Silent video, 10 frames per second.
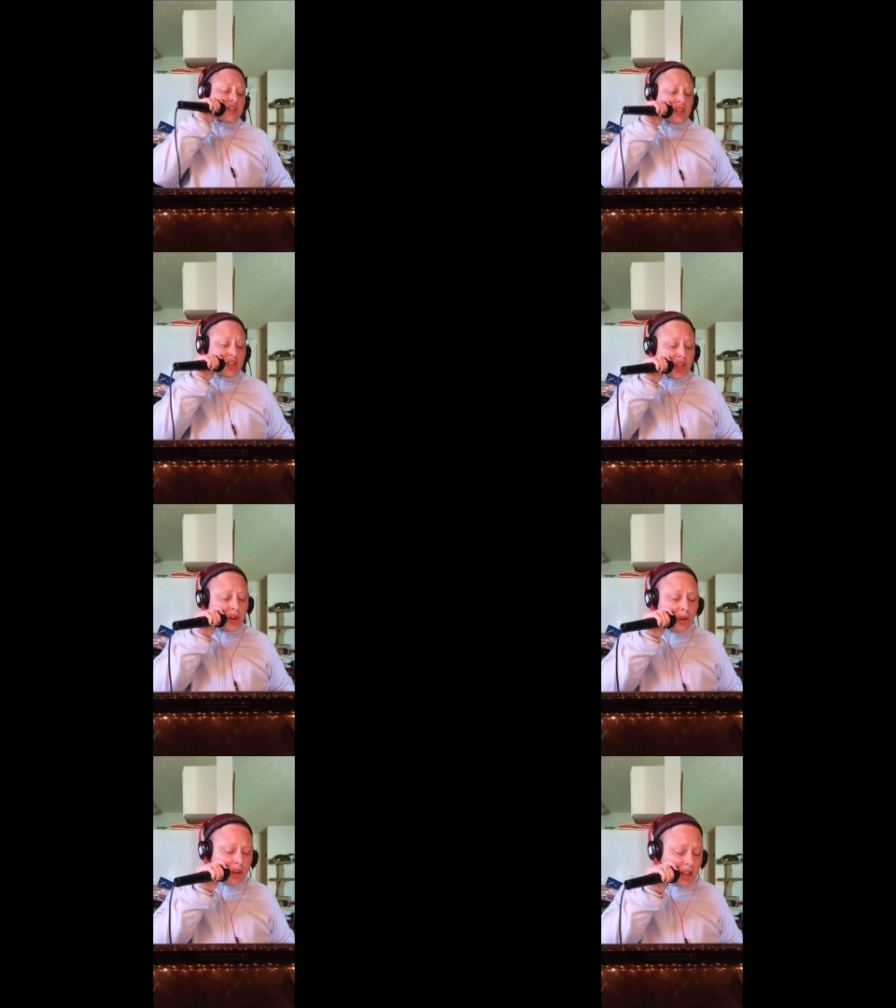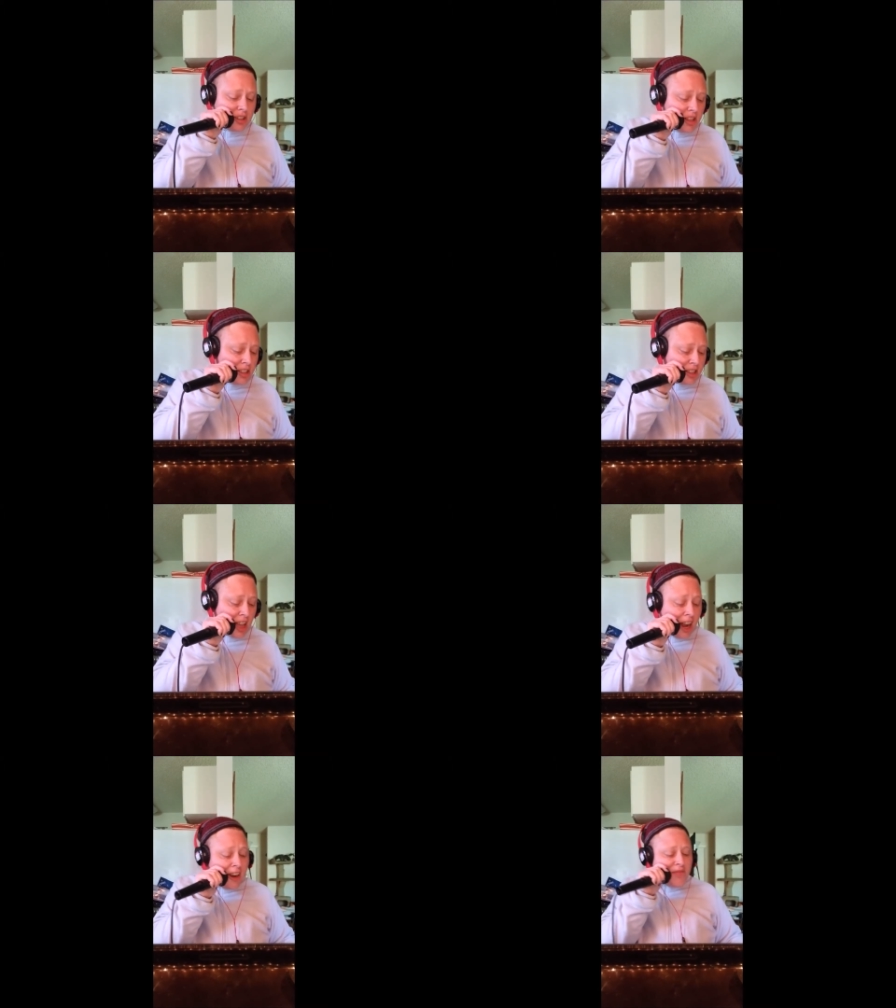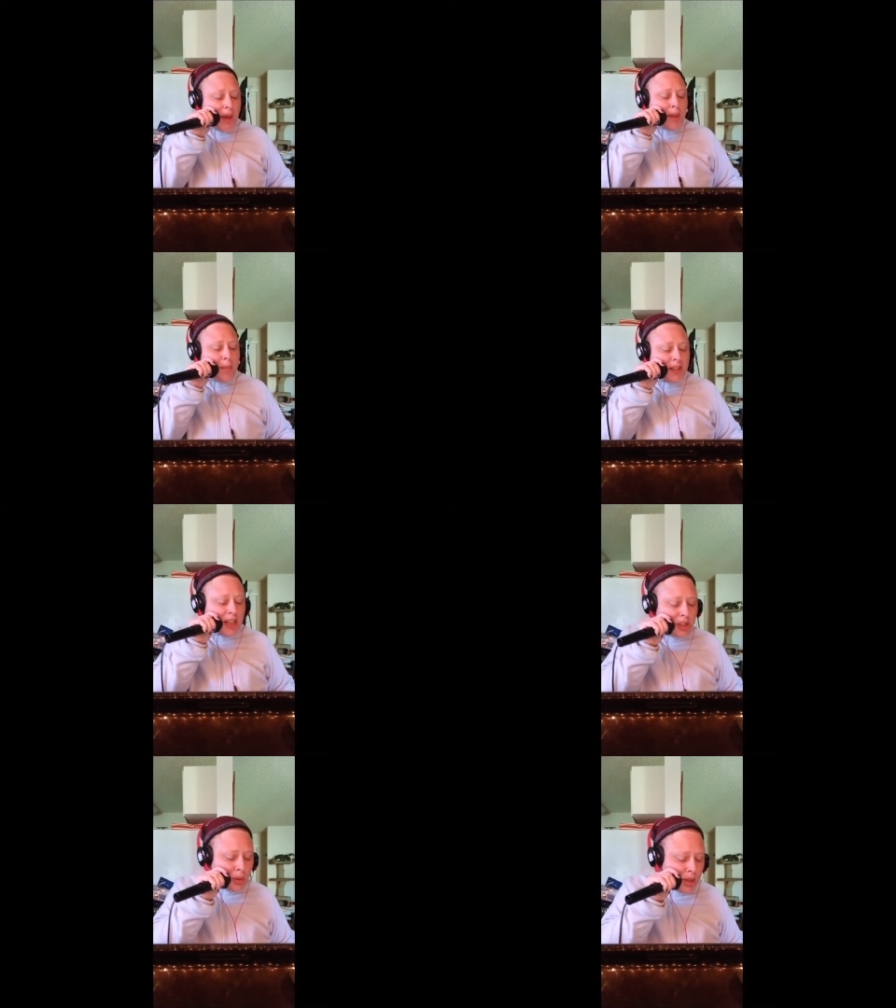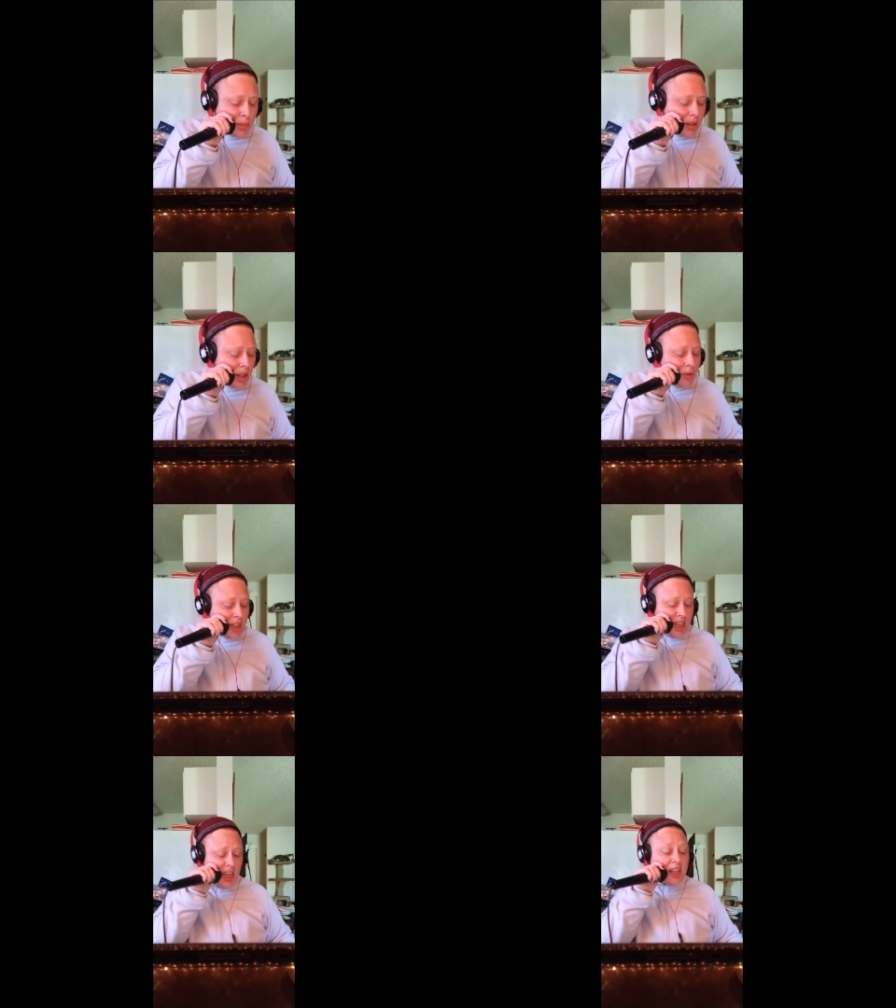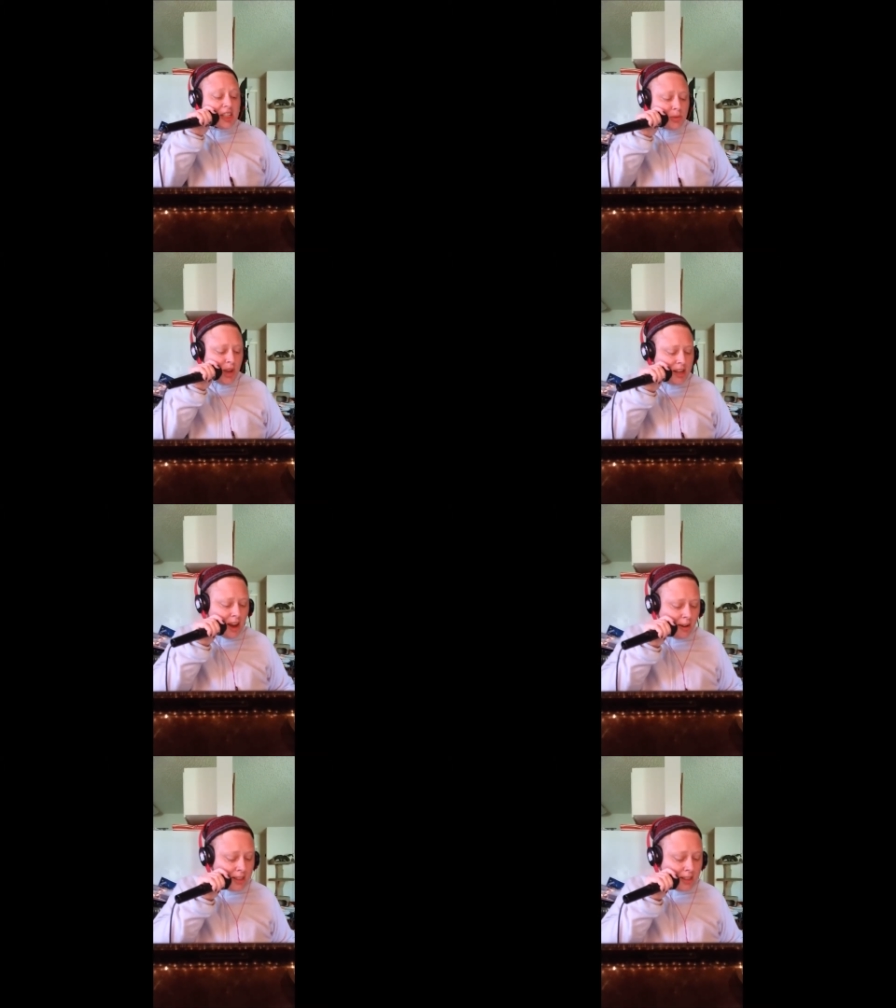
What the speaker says: is the general consensus that my potential was below the keenest radar.